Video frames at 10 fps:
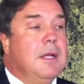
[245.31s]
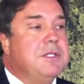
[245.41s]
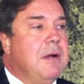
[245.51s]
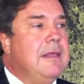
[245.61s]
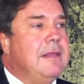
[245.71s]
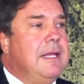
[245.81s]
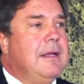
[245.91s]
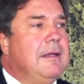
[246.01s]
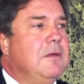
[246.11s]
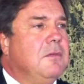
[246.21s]
So I
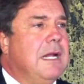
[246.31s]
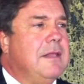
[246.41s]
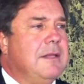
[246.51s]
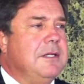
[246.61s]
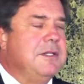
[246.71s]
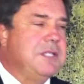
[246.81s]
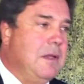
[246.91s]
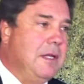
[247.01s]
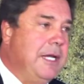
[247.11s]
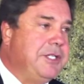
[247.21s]
think rather than
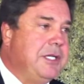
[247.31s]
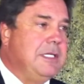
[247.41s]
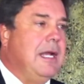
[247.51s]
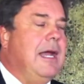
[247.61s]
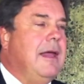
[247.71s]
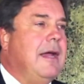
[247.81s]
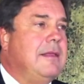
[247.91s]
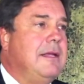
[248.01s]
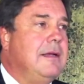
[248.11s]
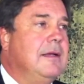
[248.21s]
consolidation, I think, I, I
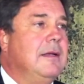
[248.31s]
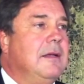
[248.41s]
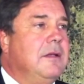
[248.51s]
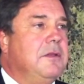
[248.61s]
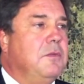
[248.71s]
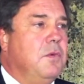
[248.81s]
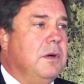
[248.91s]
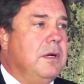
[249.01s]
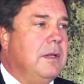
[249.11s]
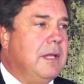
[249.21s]
think the
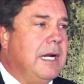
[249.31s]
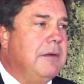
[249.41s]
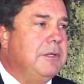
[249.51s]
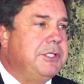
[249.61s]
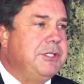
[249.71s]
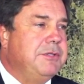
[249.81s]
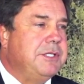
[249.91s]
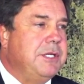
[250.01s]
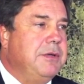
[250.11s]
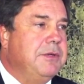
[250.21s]
word that I would choose
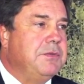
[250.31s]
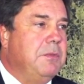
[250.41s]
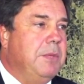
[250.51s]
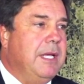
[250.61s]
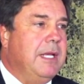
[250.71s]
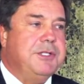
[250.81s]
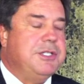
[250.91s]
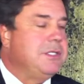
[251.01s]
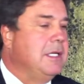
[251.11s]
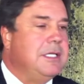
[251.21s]
to use would be
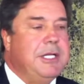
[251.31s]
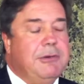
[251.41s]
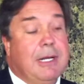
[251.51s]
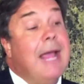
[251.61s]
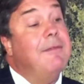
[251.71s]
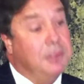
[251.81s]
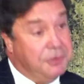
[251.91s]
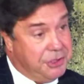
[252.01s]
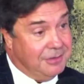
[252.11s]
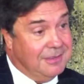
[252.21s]
just continuing
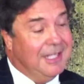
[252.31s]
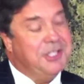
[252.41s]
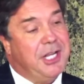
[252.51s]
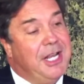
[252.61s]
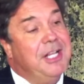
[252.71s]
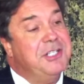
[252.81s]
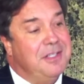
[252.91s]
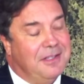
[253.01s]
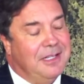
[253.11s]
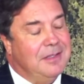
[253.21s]
evolution and change
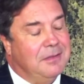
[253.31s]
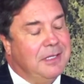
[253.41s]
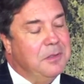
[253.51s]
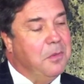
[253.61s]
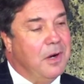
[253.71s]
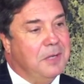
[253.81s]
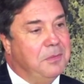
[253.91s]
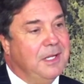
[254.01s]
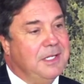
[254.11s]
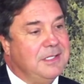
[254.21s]
in the, in the, in the
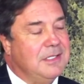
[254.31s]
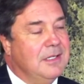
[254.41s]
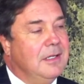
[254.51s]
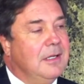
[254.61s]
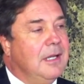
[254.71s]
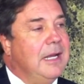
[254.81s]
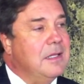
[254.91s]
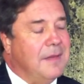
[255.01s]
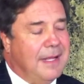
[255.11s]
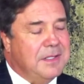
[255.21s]
marketplace and
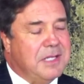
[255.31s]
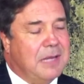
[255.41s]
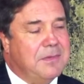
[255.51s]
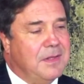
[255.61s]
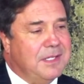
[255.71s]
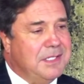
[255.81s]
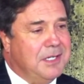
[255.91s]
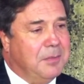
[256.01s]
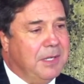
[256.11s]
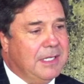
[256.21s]
the landscape of the leasing
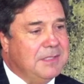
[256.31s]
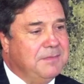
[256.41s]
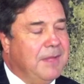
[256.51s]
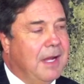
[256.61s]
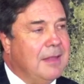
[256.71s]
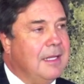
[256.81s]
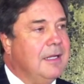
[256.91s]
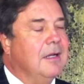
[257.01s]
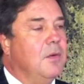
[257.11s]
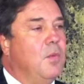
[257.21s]
companies. I
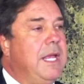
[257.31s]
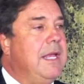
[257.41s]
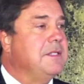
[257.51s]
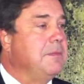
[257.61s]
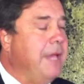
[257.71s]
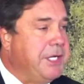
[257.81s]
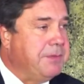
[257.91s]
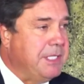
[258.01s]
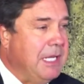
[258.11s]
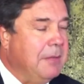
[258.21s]
think uh, we as a
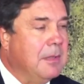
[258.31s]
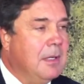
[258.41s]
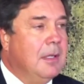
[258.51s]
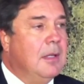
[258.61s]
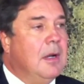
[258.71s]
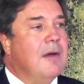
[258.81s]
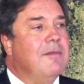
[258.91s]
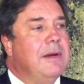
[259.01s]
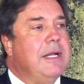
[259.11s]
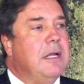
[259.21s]
management team are
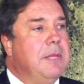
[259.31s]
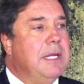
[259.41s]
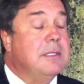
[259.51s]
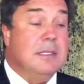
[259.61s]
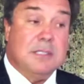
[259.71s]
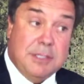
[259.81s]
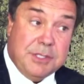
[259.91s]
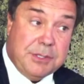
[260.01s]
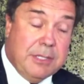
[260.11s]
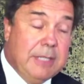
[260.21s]
very committed to this
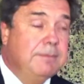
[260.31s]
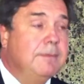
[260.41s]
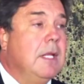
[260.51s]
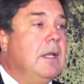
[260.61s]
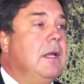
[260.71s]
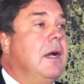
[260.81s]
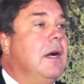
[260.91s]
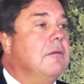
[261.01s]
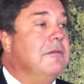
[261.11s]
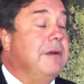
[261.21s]
industry.
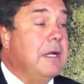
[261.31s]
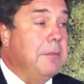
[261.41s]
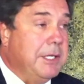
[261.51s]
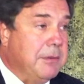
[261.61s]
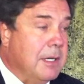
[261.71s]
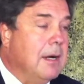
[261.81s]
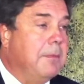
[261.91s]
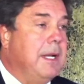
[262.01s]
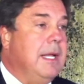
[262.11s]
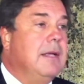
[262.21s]
Uh, we're very committed to our
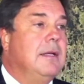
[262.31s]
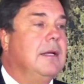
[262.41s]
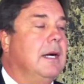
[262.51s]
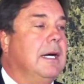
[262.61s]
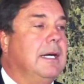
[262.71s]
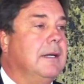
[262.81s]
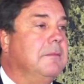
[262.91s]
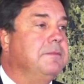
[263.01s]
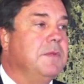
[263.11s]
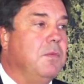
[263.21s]
company.
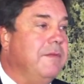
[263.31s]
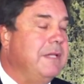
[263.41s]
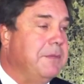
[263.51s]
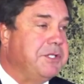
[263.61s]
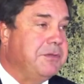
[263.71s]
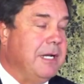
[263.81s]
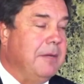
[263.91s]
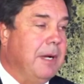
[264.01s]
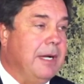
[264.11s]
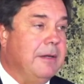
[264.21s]
Um, we've
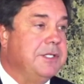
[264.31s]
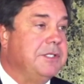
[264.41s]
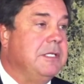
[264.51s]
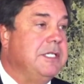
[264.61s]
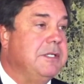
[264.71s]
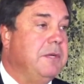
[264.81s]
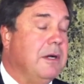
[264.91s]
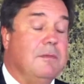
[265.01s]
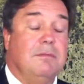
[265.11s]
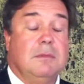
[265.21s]
demonstrated by our histories that we
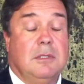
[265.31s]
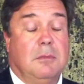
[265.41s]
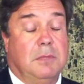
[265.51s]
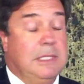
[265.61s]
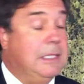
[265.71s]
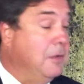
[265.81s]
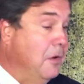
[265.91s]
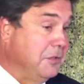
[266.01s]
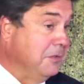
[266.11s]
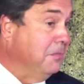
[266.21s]
are completely
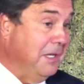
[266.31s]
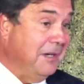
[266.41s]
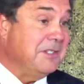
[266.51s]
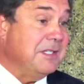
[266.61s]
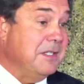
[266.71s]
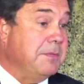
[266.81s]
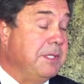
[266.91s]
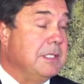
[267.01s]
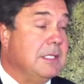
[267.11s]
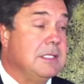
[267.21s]
long term players in this
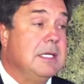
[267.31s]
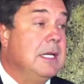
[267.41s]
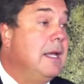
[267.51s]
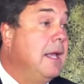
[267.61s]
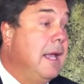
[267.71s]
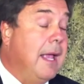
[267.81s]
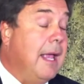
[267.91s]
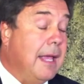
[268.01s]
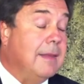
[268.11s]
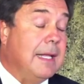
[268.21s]
business,
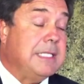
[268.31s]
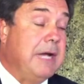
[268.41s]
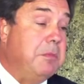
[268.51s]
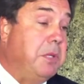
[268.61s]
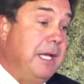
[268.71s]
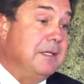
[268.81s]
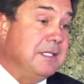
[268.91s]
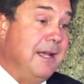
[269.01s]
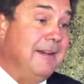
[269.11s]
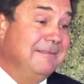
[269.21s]
and that's how we plan to
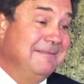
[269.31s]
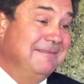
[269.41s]
stay.